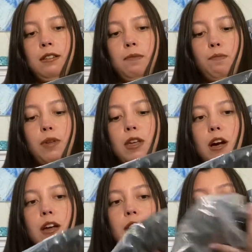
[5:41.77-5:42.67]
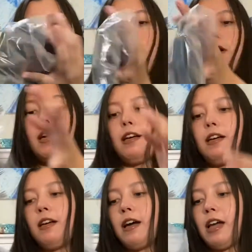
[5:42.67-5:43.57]
Beyond Yoga.
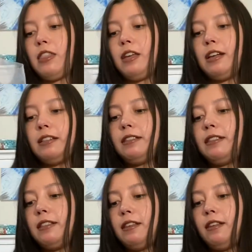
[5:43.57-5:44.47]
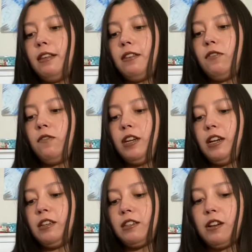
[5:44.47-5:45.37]
I think it's the
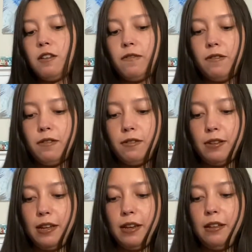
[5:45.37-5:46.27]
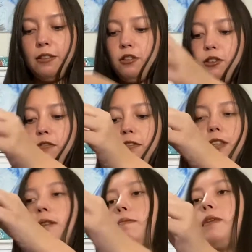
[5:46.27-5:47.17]
infinity scarf. I didn't choose
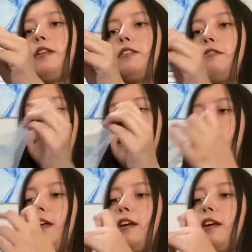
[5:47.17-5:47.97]
it, but it's okay.